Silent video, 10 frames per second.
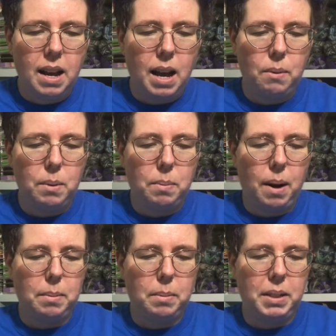I will
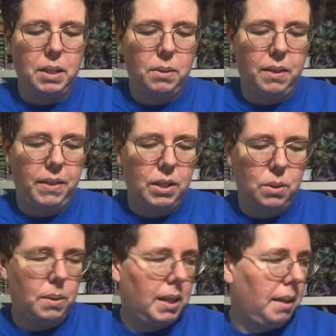probably do it
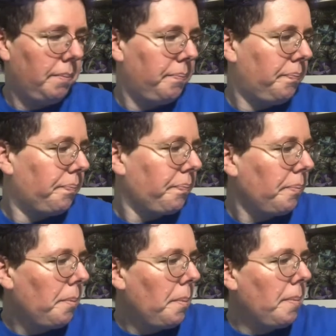eventually.
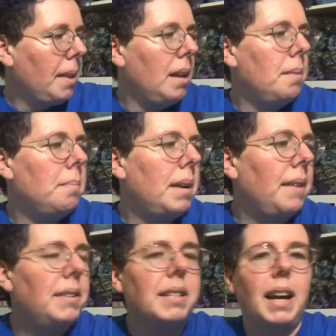But
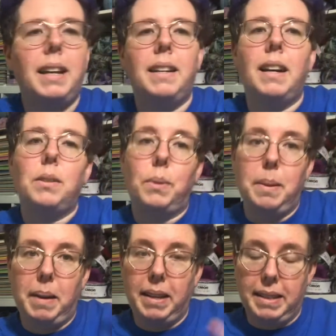I've decided not to
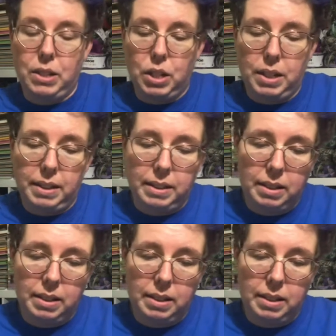worry about it this year.